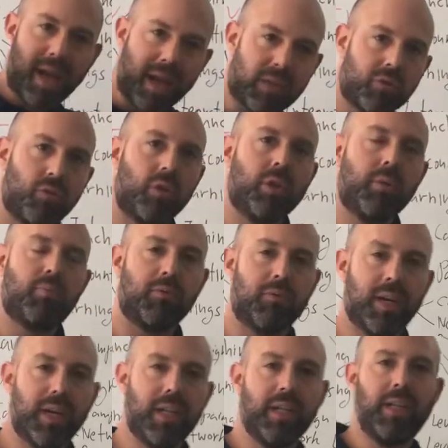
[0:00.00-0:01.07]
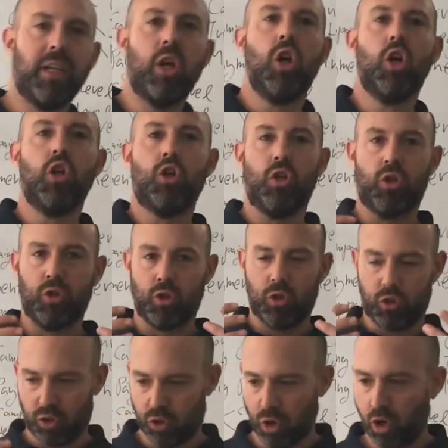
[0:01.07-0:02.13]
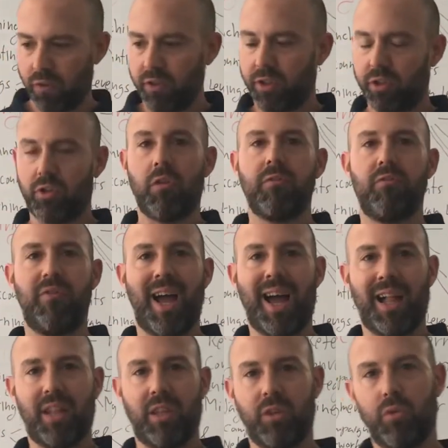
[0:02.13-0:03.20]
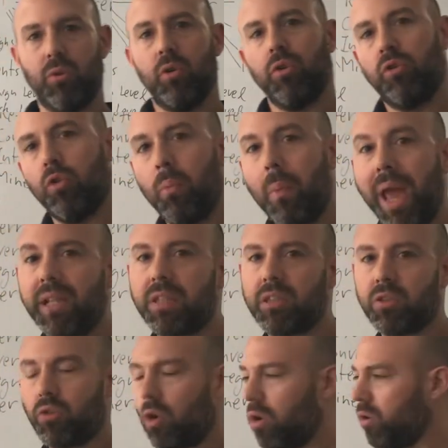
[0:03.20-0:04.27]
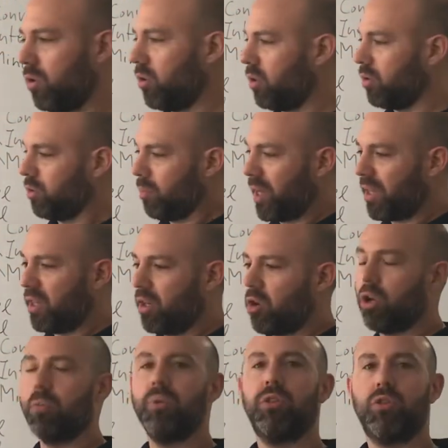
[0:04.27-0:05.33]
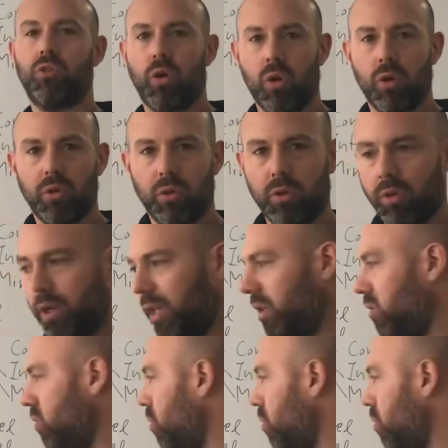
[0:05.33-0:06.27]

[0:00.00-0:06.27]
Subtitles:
actually providing service of value to make the economy stronger and to